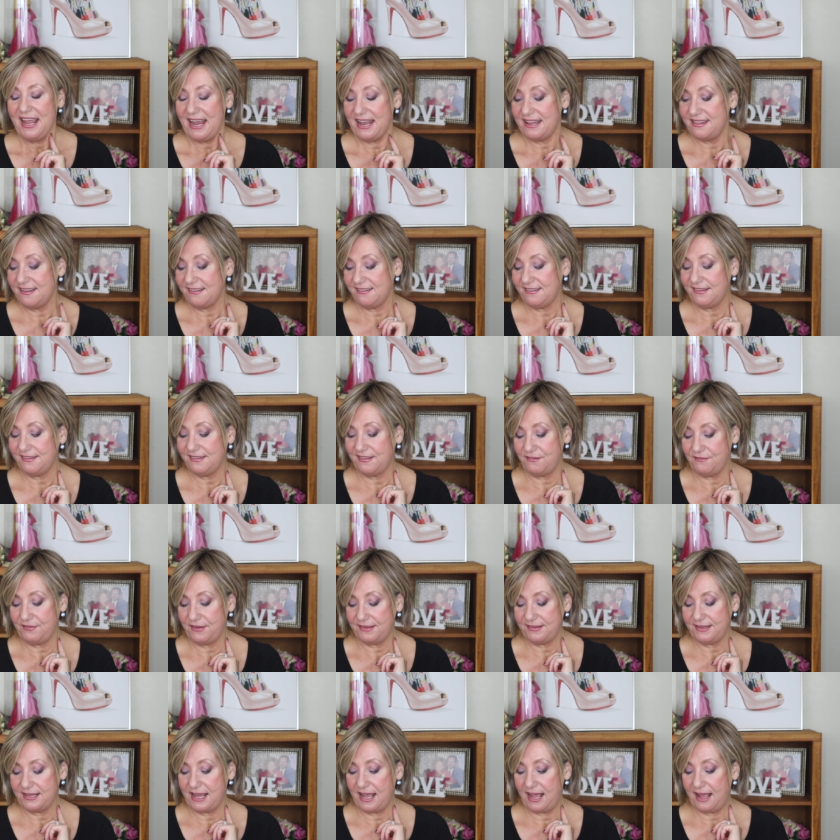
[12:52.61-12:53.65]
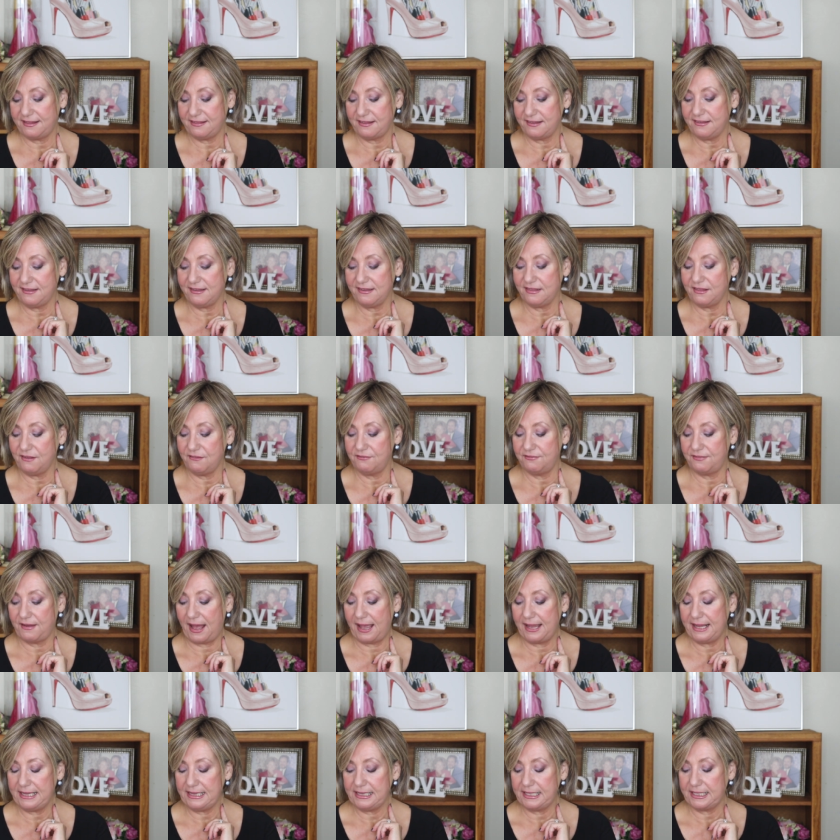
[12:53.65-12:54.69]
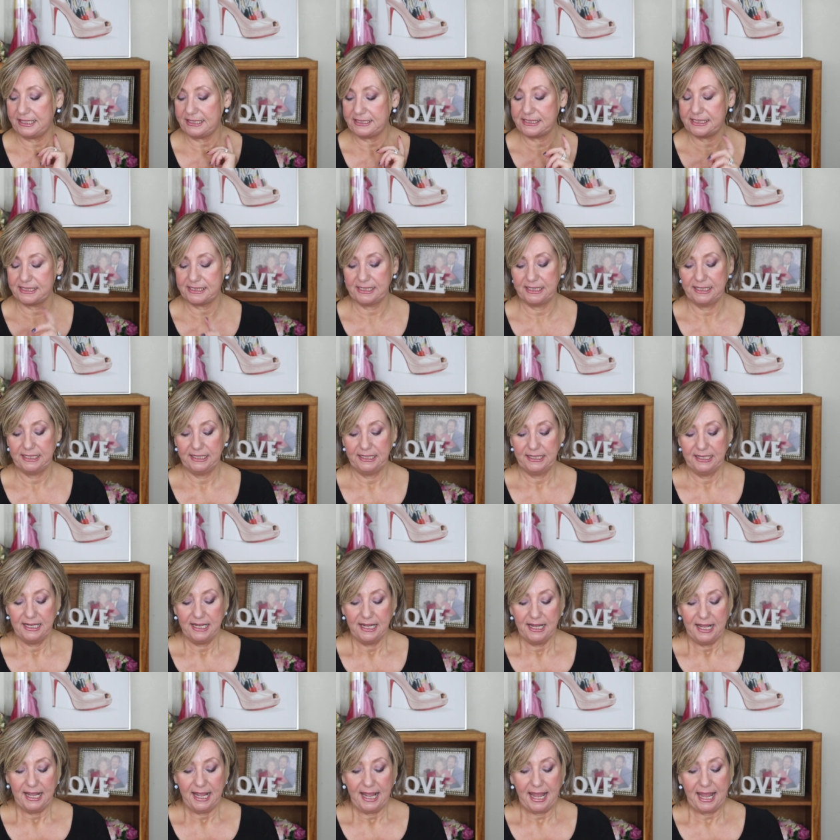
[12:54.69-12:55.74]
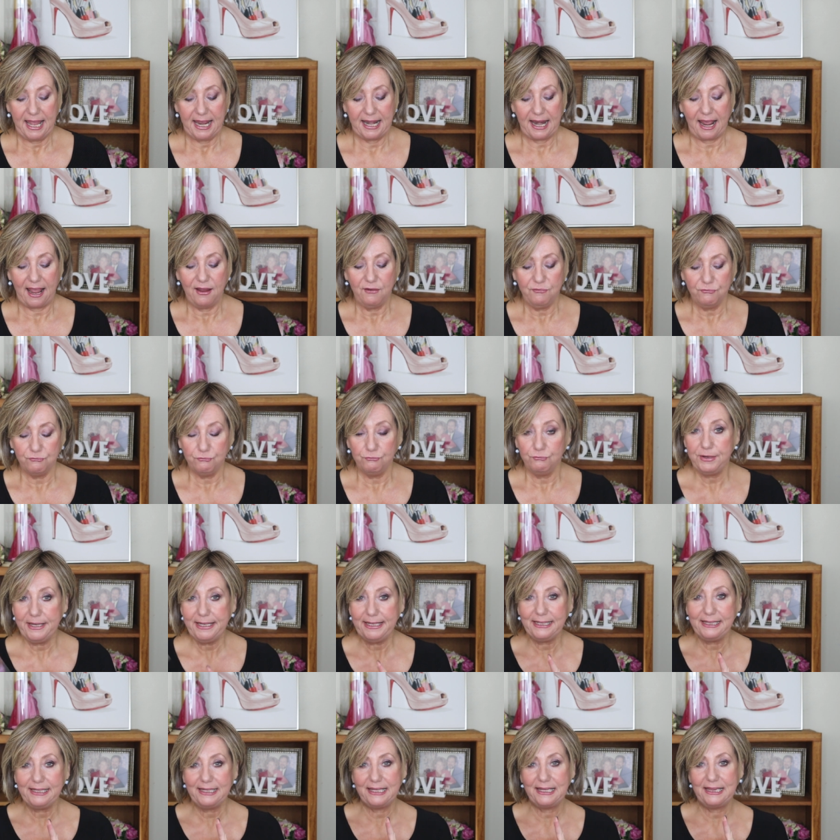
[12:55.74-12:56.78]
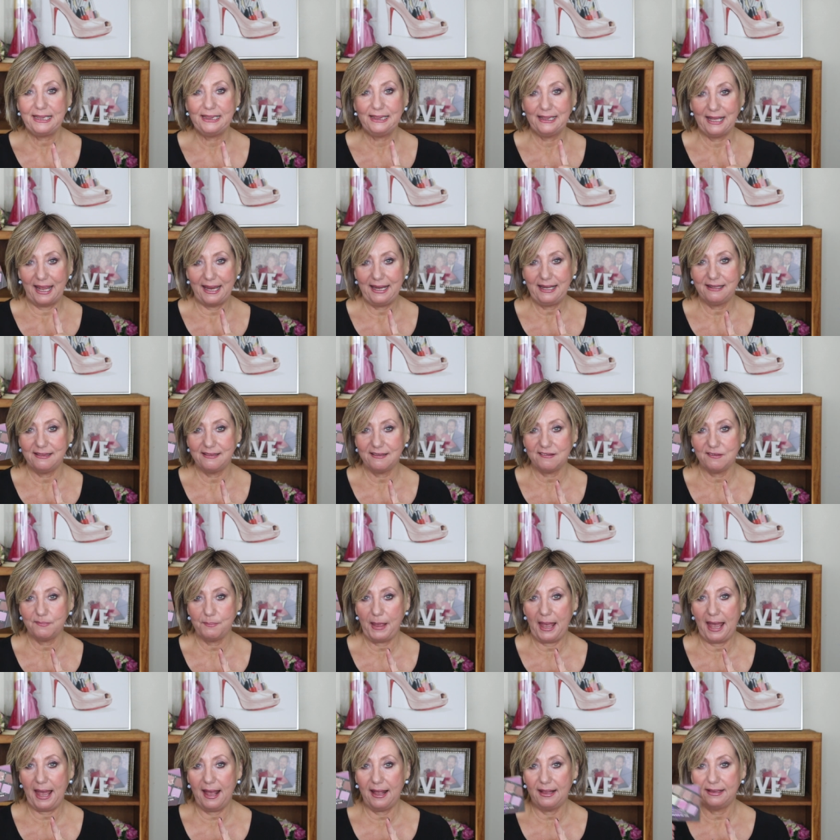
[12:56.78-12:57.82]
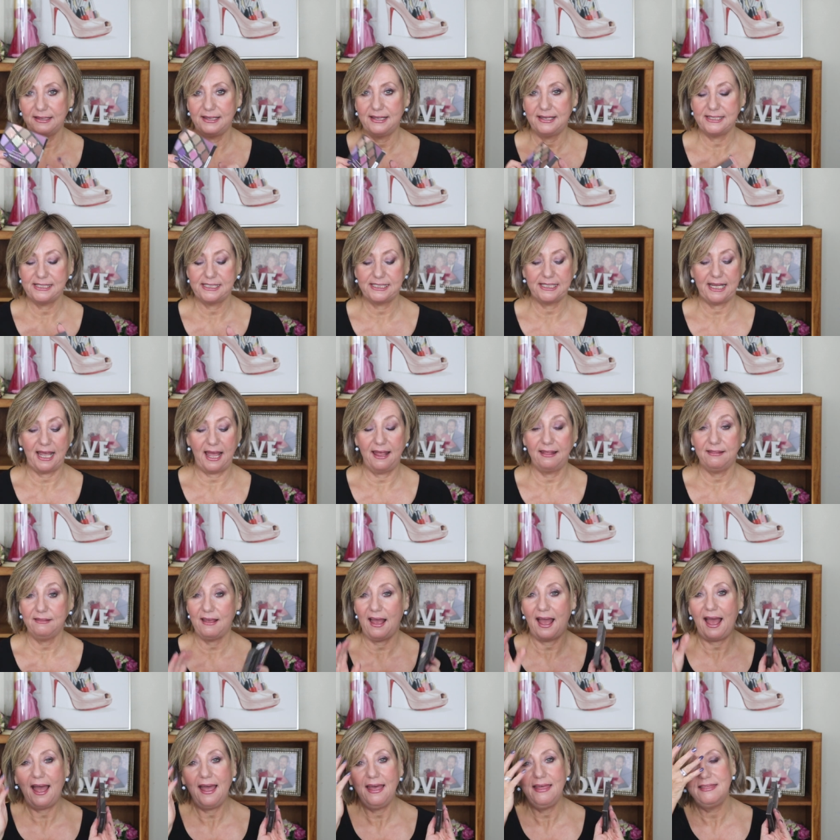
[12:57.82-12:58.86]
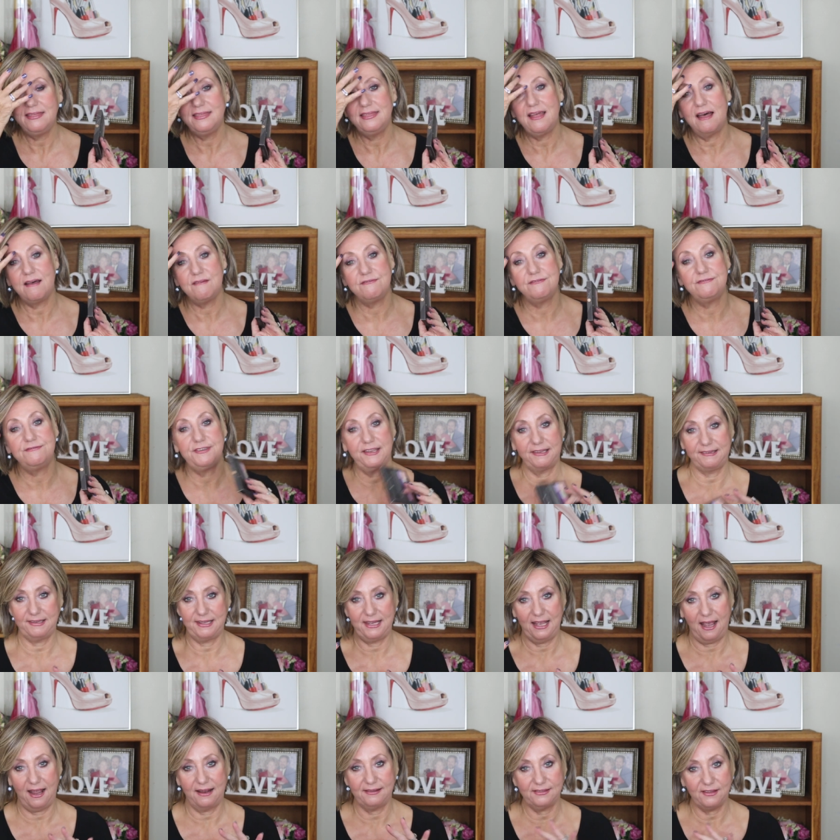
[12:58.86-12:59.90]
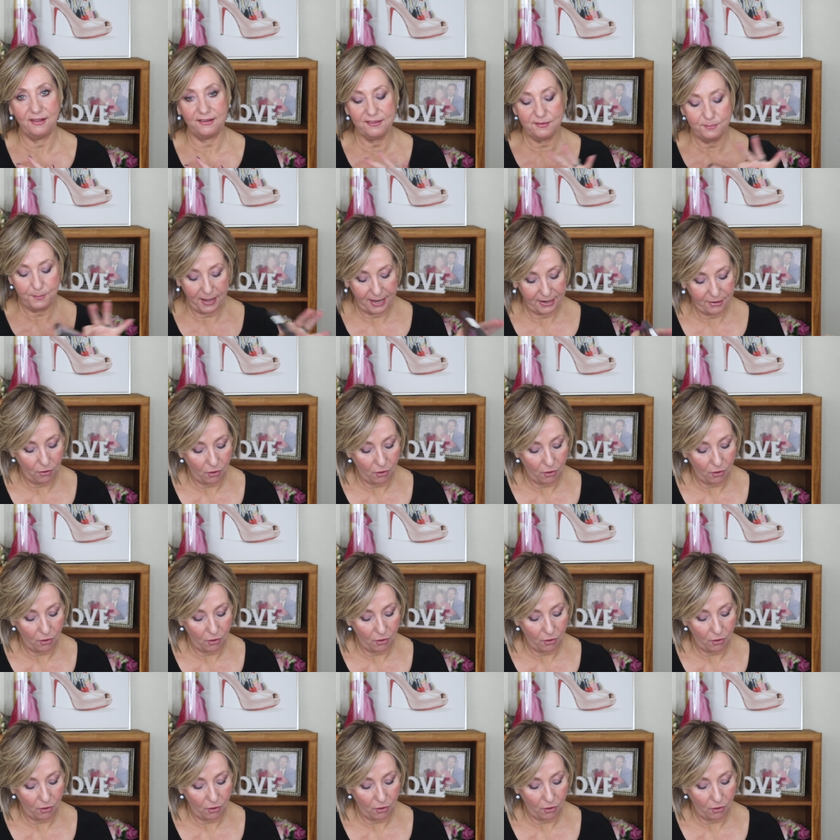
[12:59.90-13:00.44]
And this is the Viseart. This is the Violet. And I really like this palette. I love Viseart. That's my